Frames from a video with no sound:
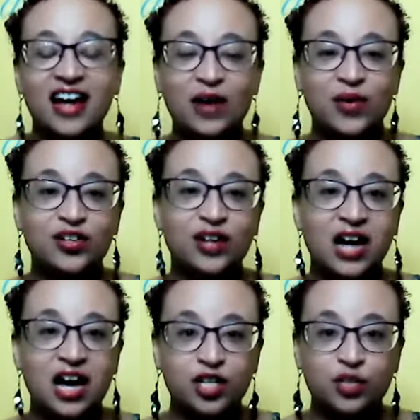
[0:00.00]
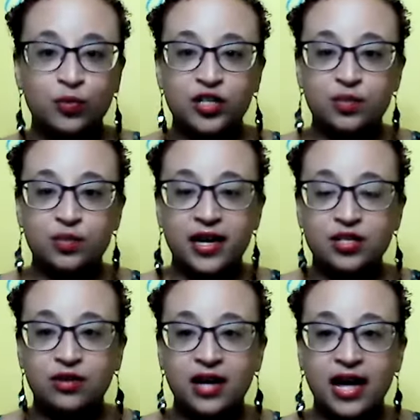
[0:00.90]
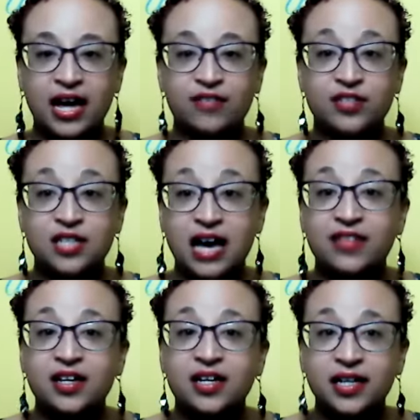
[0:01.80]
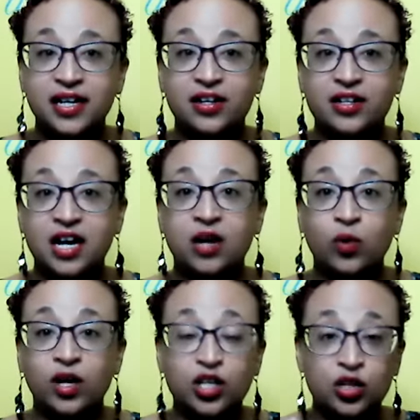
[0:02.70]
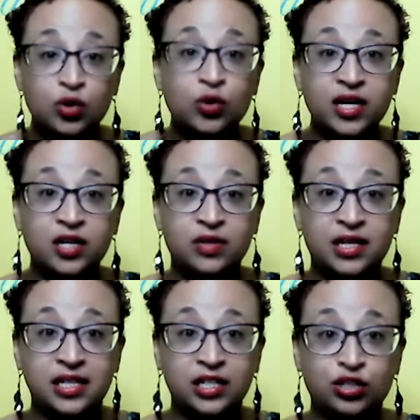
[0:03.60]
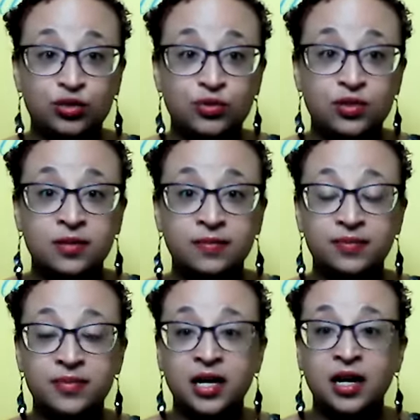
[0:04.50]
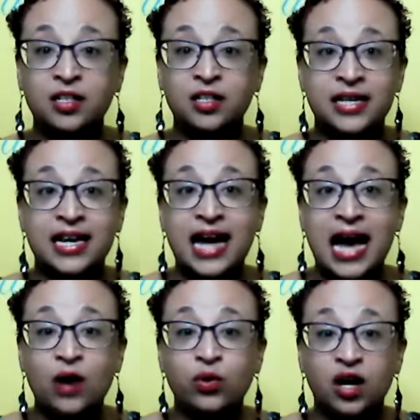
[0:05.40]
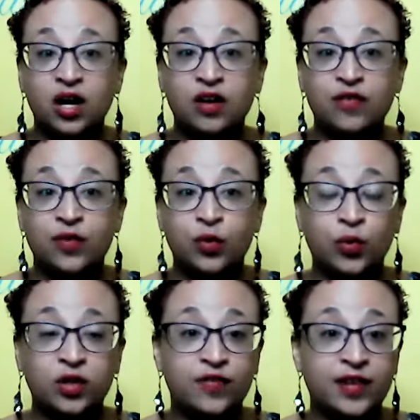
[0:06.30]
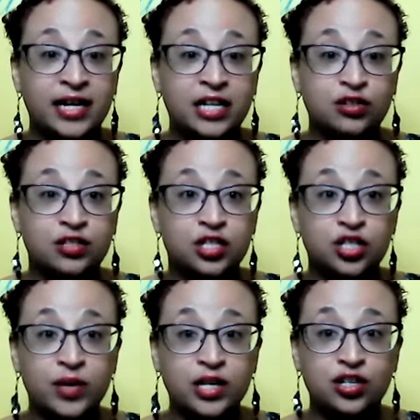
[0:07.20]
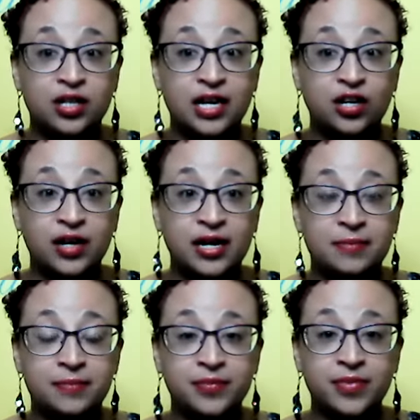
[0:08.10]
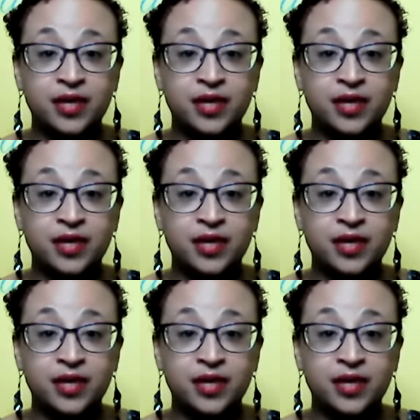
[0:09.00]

I wonder how much more space you'd have to have the clarity on what you can uniquely choose to get out of the financial situation that you're in.